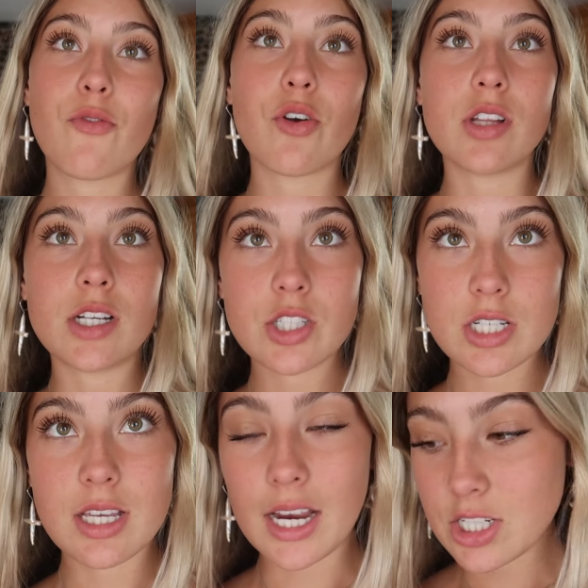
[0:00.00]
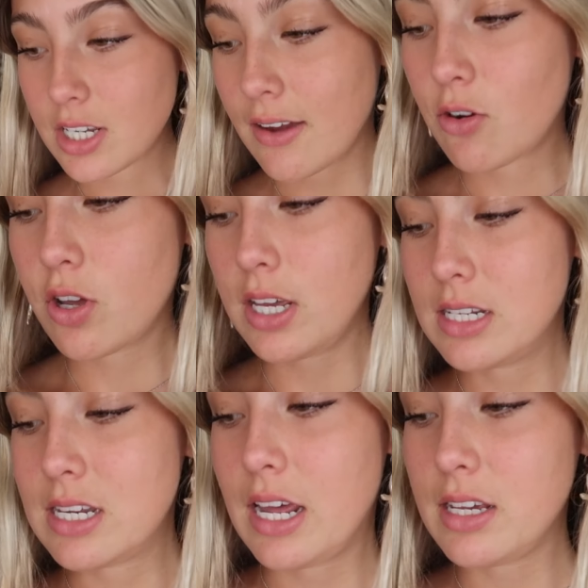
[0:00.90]
for lunch because I actually have not eaten
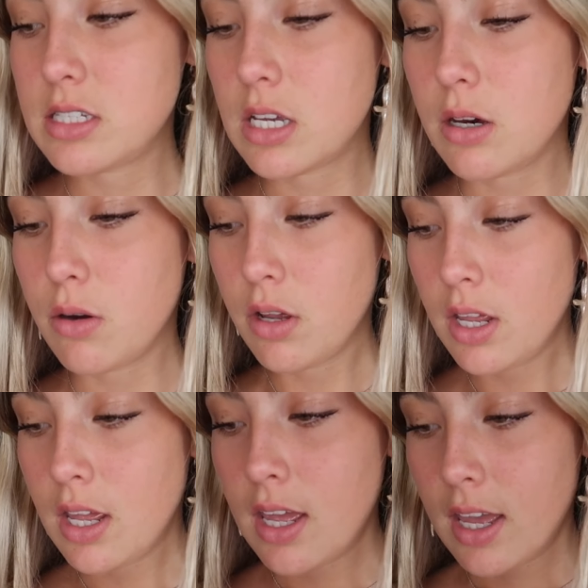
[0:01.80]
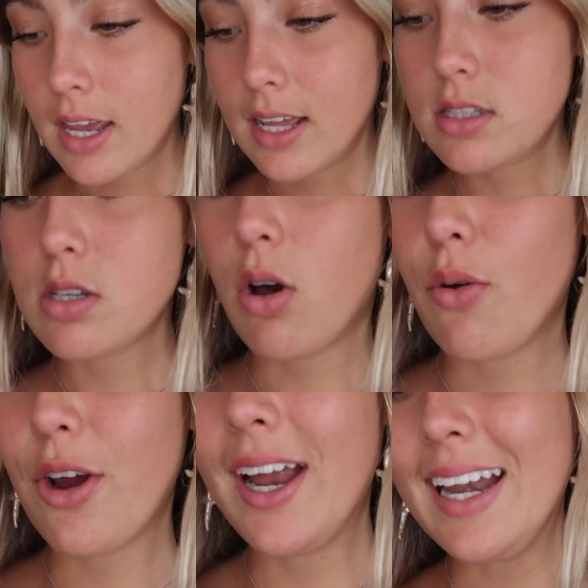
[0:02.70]
today. So it's
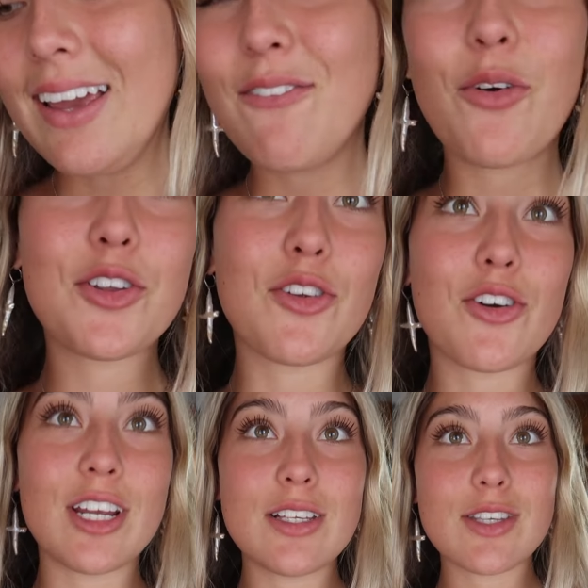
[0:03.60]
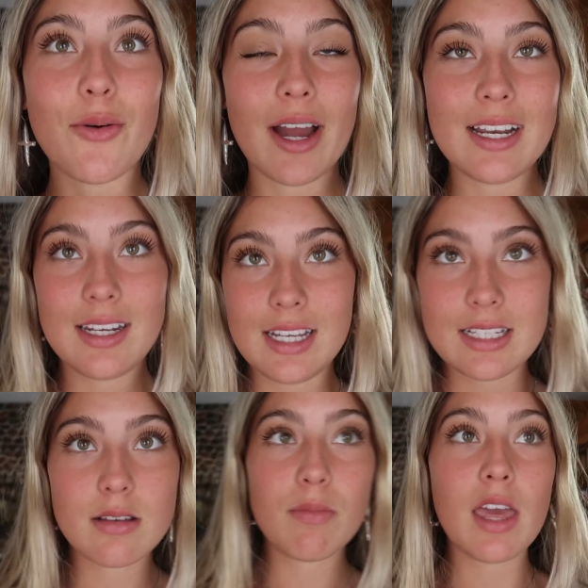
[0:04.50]
already 4:30, so I need to
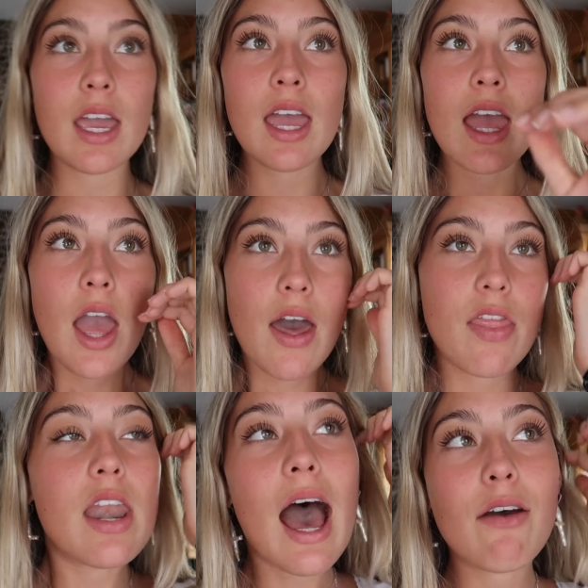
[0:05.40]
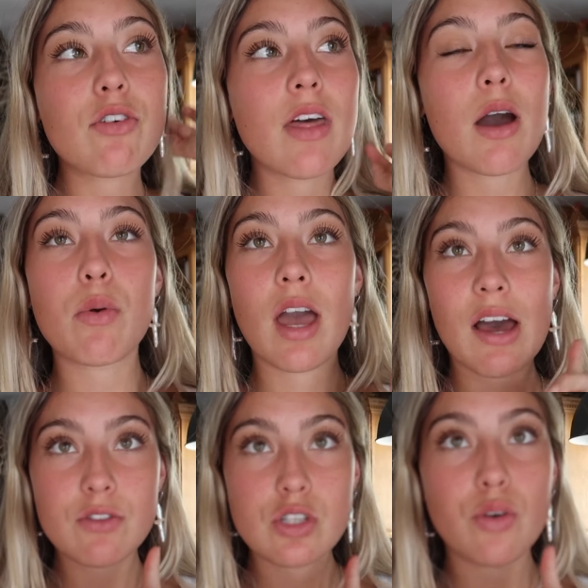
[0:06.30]
eat something. And then after that, we
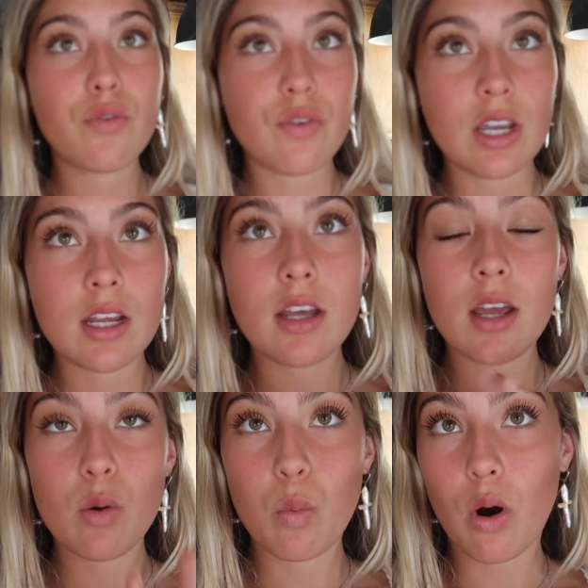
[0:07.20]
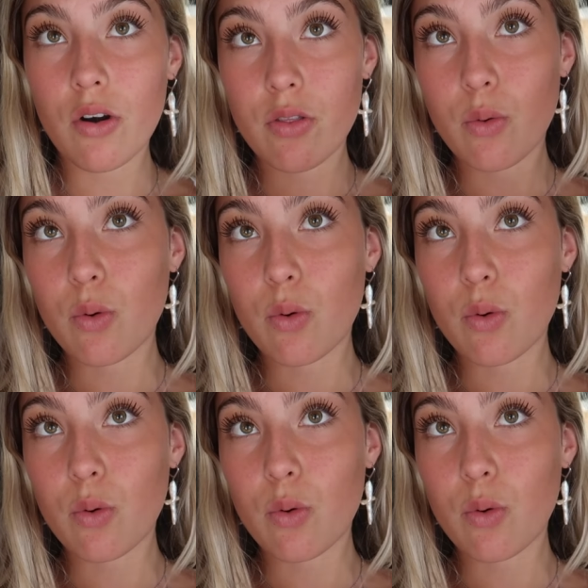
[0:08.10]
have to feed and water the